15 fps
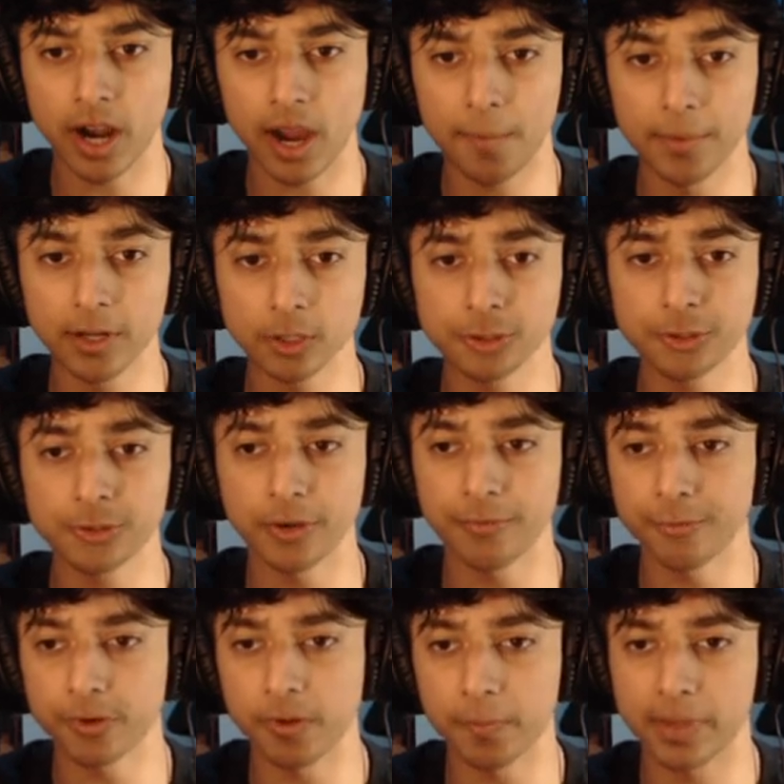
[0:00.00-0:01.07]
I'm gonna go straight
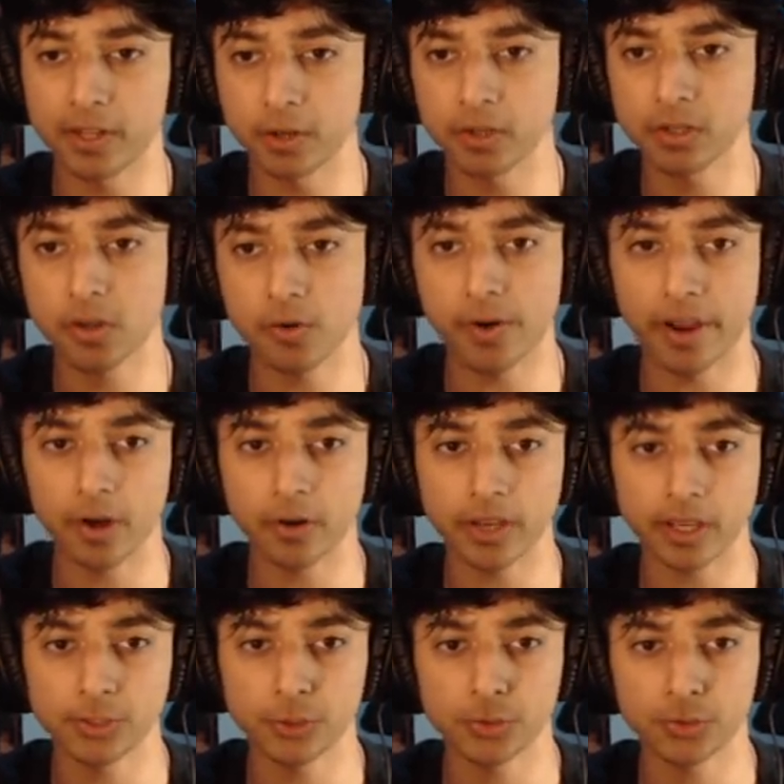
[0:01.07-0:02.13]
through the middle. Go right,
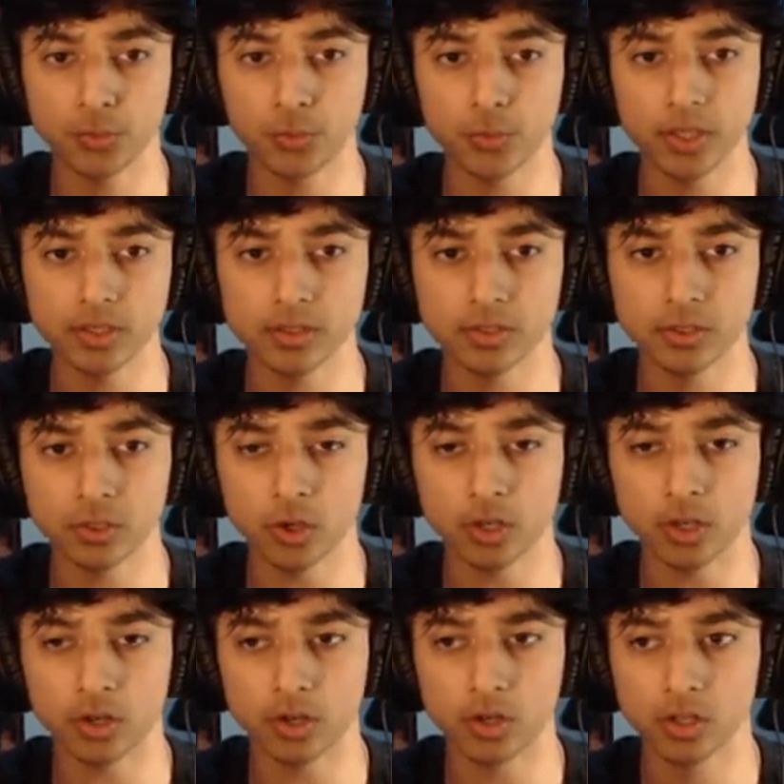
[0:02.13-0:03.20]
okay, sweet
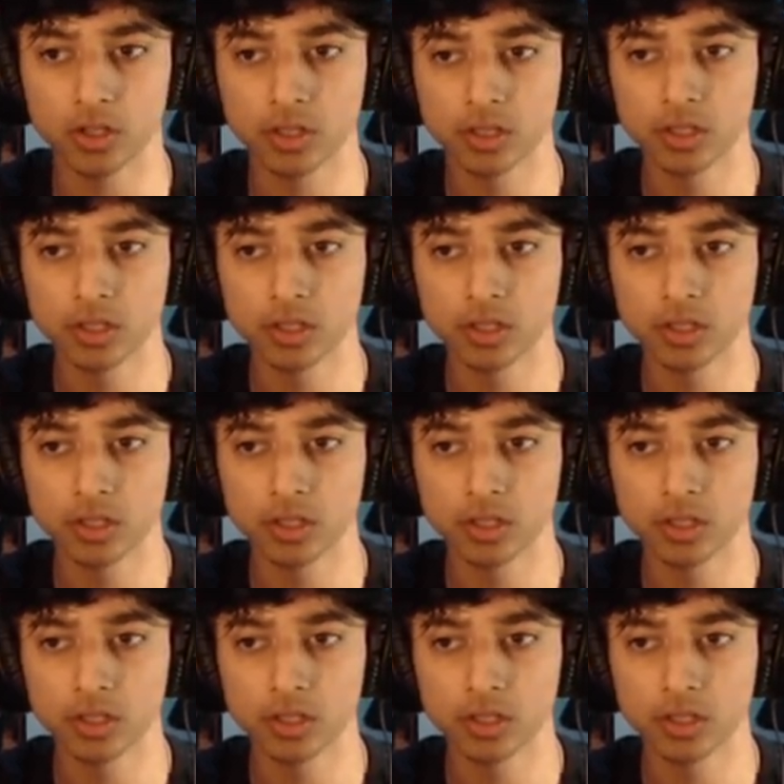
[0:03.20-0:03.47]
sauna hole.